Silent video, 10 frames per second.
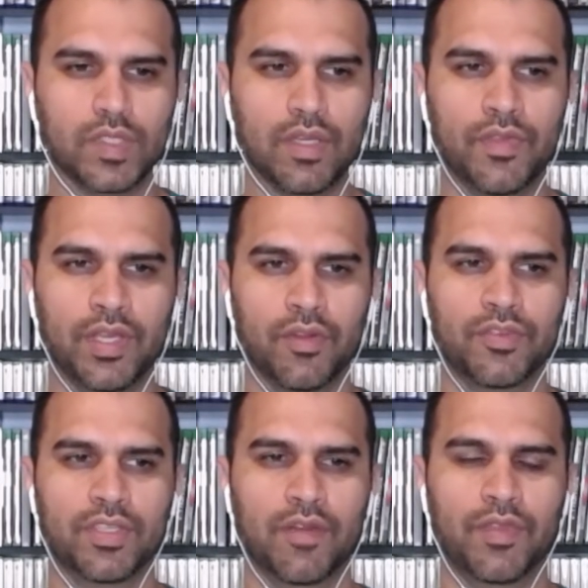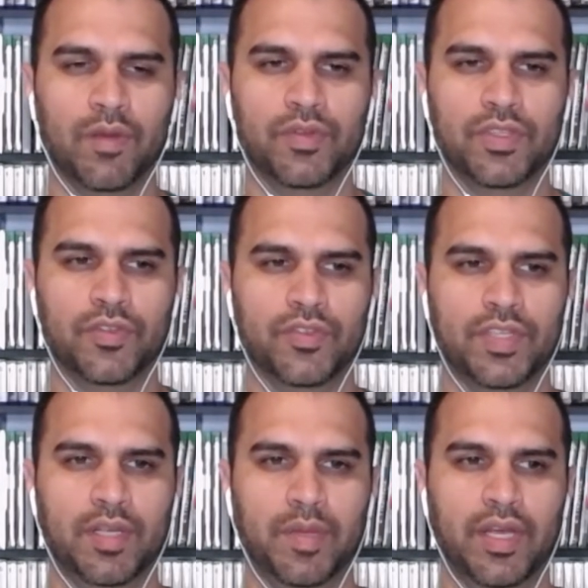The other stuff that was interesting
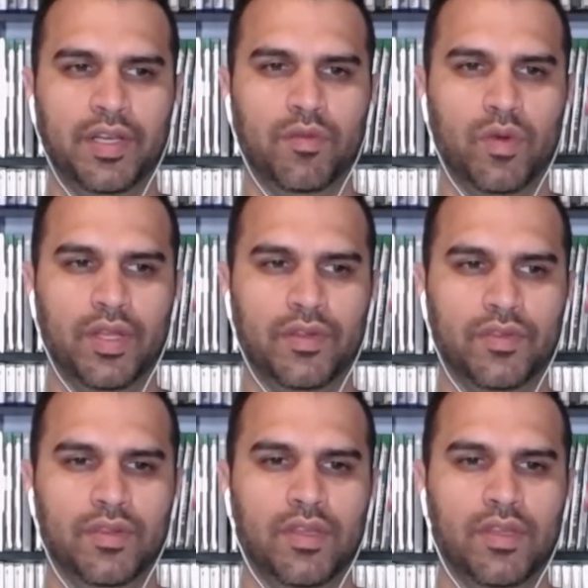about it was